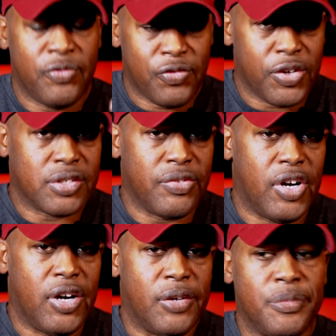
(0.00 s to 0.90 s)
First of
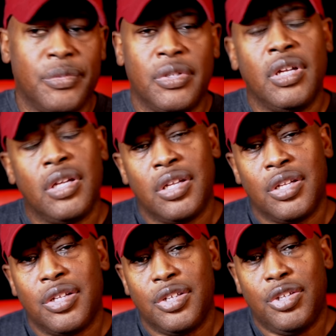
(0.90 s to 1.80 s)
all,
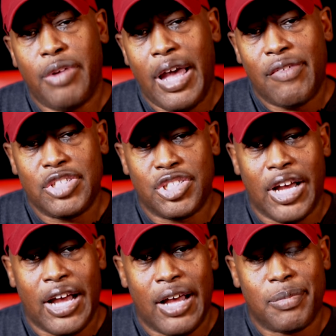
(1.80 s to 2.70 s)
you have a
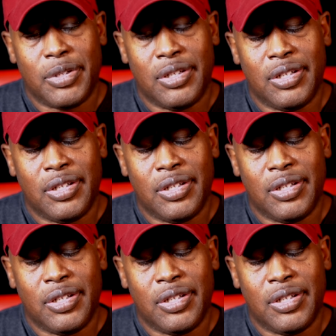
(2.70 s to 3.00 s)
job